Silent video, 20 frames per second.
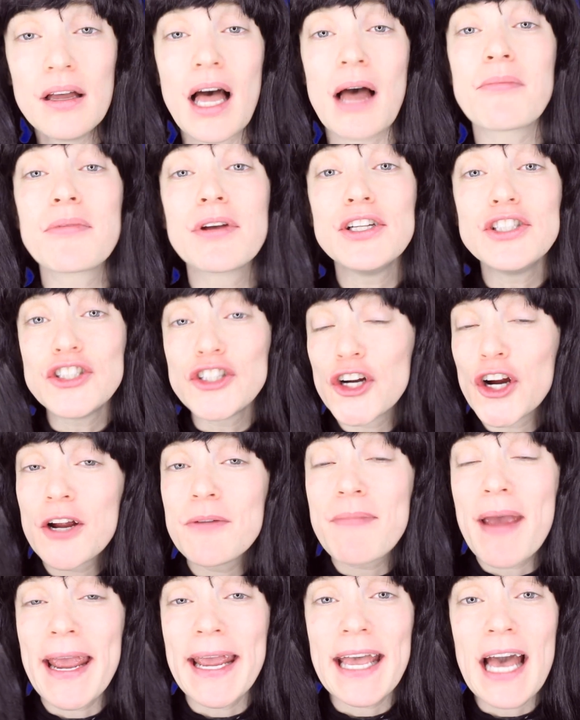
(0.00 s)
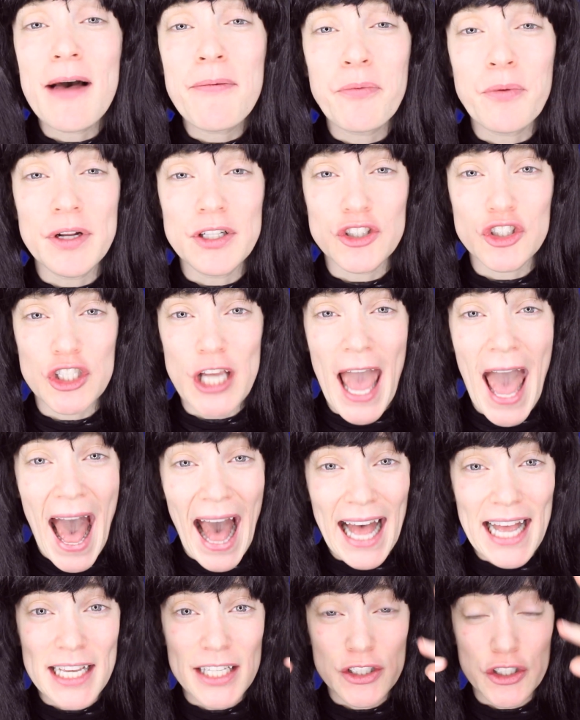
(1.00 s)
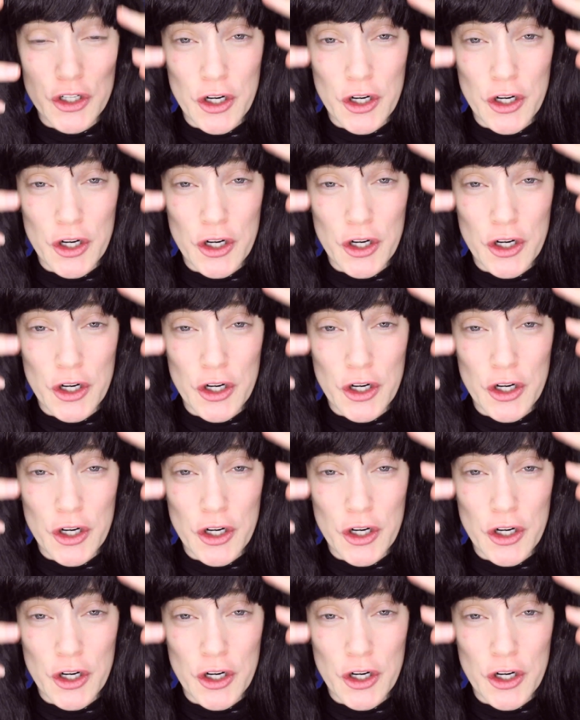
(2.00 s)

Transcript: I'm gonna do her makeup when she has